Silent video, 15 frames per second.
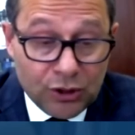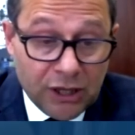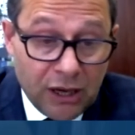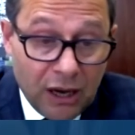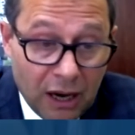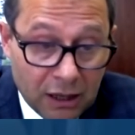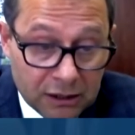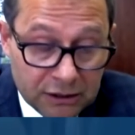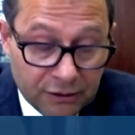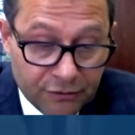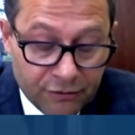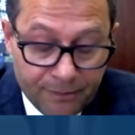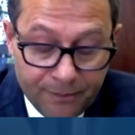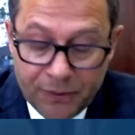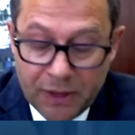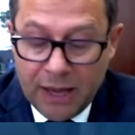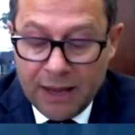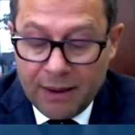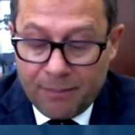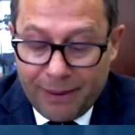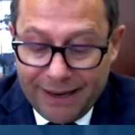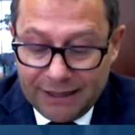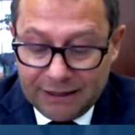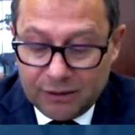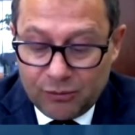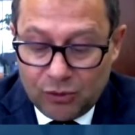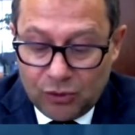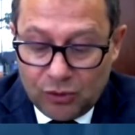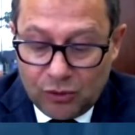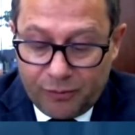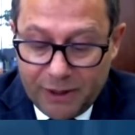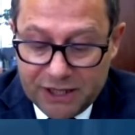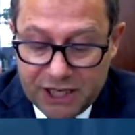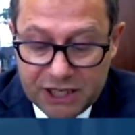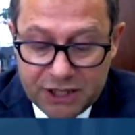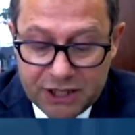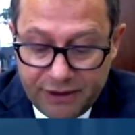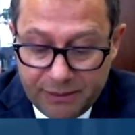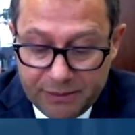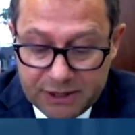323 and some other legal acts.